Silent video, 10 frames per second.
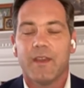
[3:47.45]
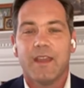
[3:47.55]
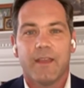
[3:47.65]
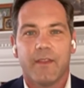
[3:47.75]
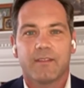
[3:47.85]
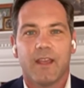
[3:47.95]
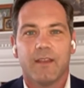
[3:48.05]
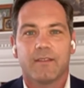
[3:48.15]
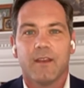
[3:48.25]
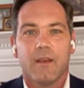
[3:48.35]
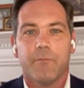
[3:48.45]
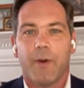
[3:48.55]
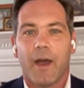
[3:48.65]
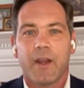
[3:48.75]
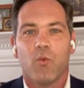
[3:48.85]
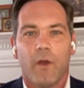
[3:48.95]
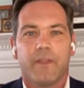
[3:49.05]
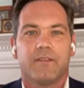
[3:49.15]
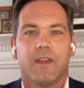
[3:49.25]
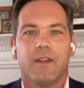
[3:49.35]
In this case, Biden won
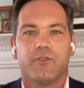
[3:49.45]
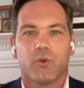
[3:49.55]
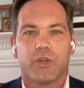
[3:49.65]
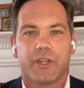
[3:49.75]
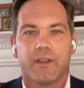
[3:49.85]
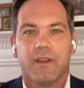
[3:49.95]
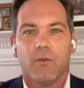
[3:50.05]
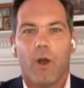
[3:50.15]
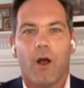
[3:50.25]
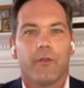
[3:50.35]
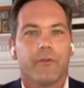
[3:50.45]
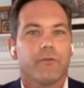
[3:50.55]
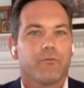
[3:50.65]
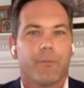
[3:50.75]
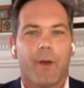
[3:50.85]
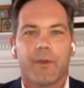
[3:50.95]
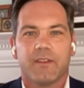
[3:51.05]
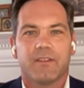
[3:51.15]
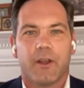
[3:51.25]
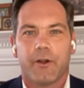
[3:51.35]
the state of Georgia while
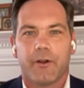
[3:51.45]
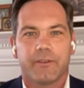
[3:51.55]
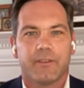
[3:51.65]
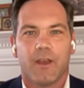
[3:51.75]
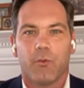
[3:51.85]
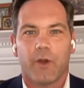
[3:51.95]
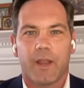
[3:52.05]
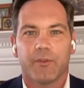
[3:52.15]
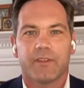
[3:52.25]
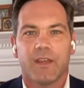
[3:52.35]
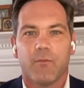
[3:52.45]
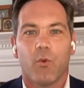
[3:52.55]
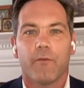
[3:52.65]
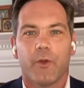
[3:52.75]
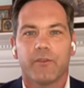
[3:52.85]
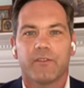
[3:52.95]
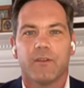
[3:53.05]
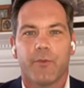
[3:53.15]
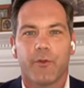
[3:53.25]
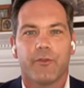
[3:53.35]
Republican senators were able to get more votes in
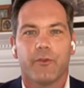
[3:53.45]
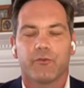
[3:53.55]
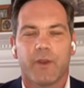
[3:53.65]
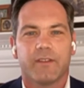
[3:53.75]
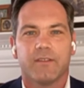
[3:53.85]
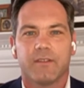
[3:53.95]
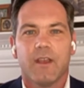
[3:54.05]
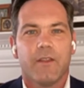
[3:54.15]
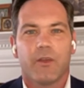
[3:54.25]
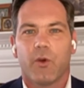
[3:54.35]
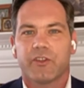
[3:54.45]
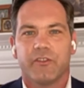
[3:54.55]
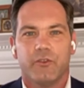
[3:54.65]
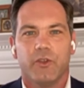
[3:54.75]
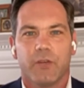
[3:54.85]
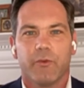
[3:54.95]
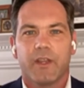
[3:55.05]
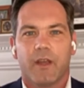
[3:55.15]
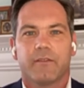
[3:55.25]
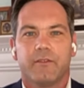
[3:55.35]
both of those races. The question is who can
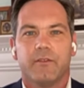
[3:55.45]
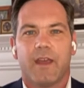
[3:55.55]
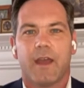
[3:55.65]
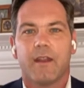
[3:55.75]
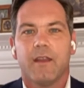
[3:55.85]
reconstitute that